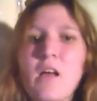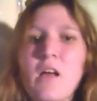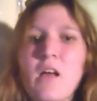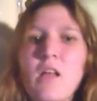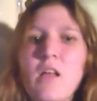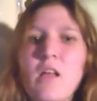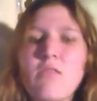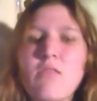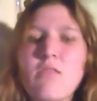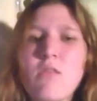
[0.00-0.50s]

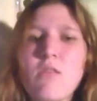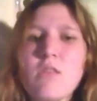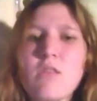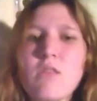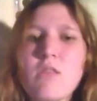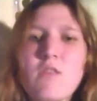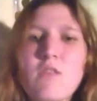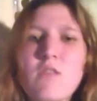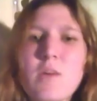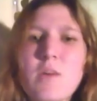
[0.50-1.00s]
though their
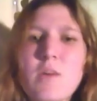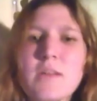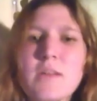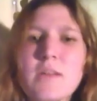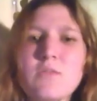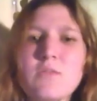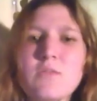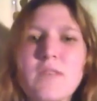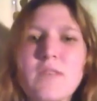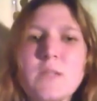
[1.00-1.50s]
romance will
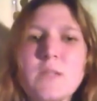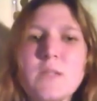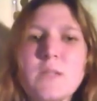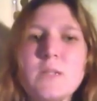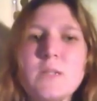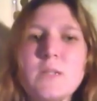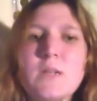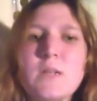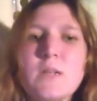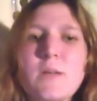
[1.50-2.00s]
face a
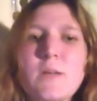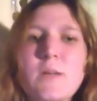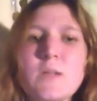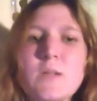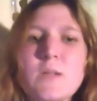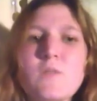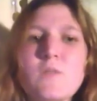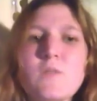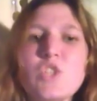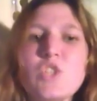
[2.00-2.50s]
series of
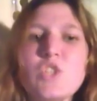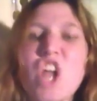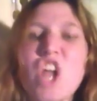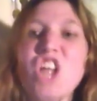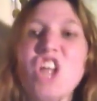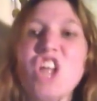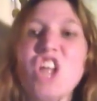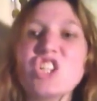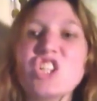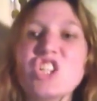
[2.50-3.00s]

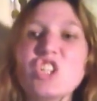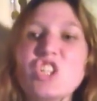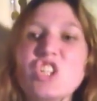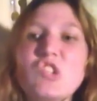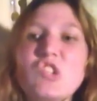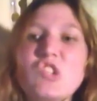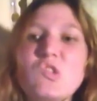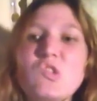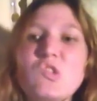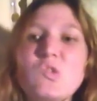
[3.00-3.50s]

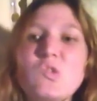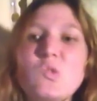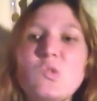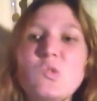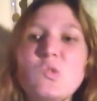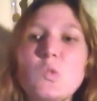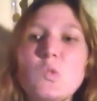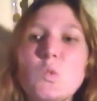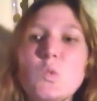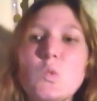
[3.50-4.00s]
challenges.
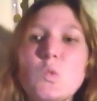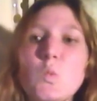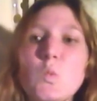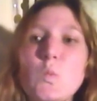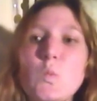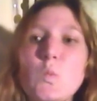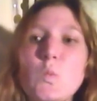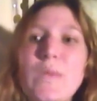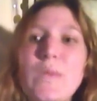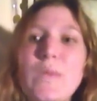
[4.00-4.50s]

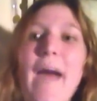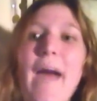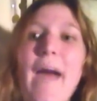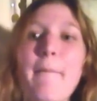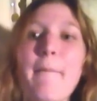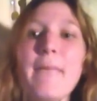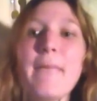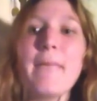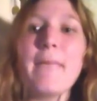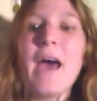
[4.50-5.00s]
Yeah,
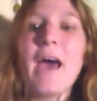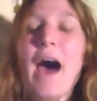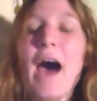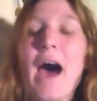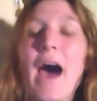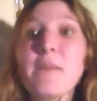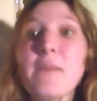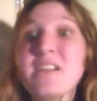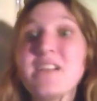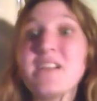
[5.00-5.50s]
um,
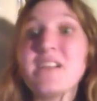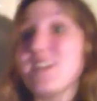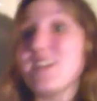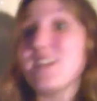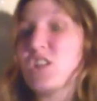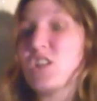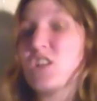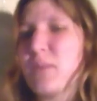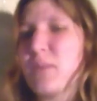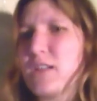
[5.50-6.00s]
it's actually
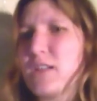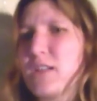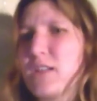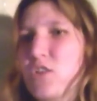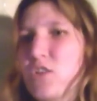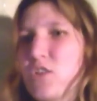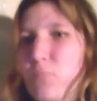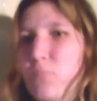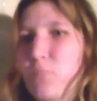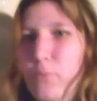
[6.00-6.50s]
based off
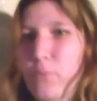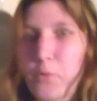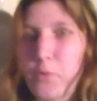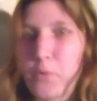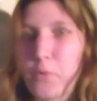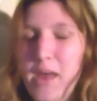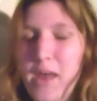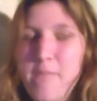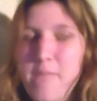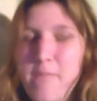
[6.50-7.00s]

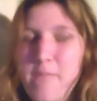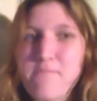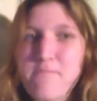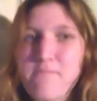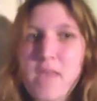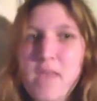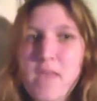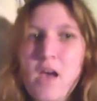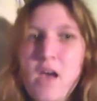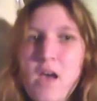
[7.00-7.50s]
Broadway,
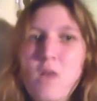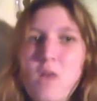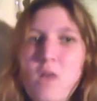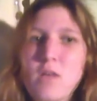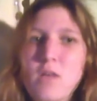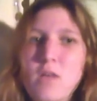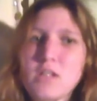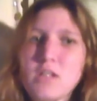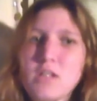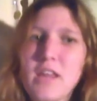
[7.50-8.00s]
which
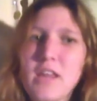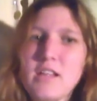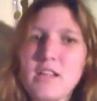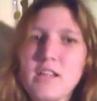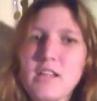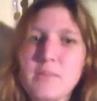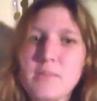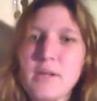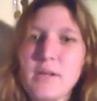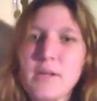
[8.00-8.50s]
I think is
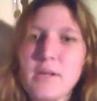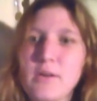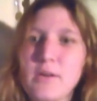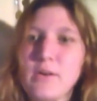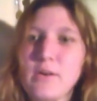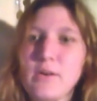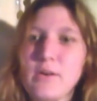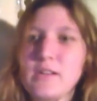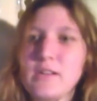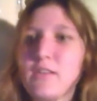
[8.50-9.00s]
pretty cool
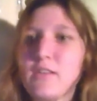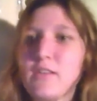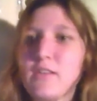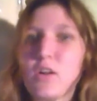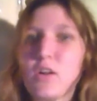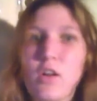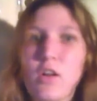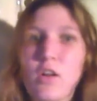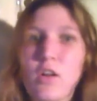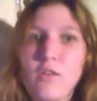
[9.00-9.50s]
because they've got a
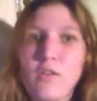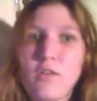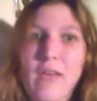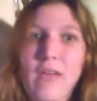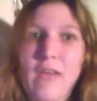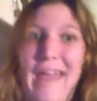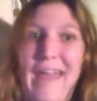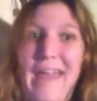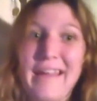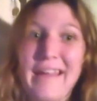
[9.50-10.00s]
lot of
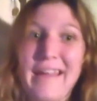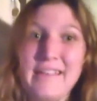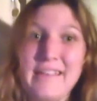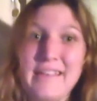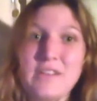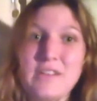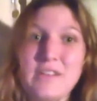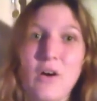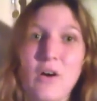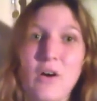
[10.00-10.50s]
80s
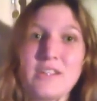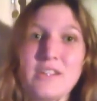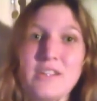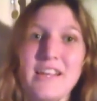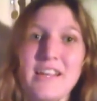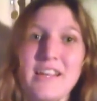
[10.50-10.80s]
songs. And